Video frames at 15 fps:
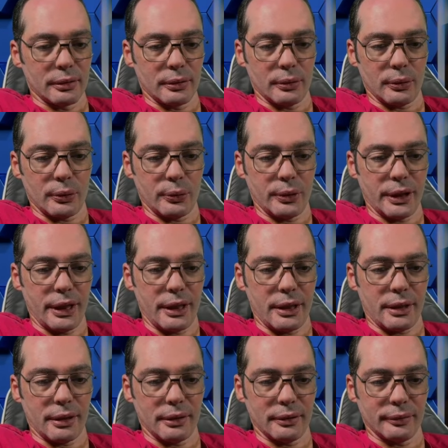Okay.
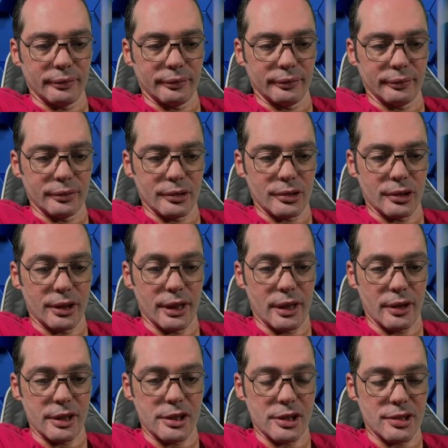So now
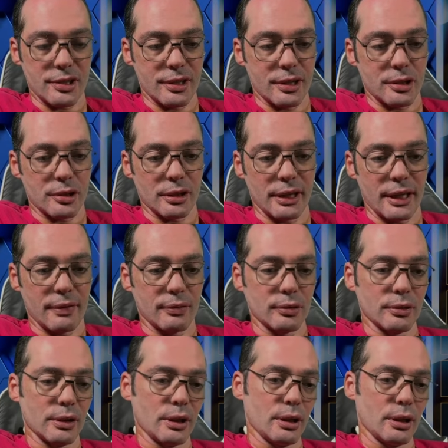I just need to level.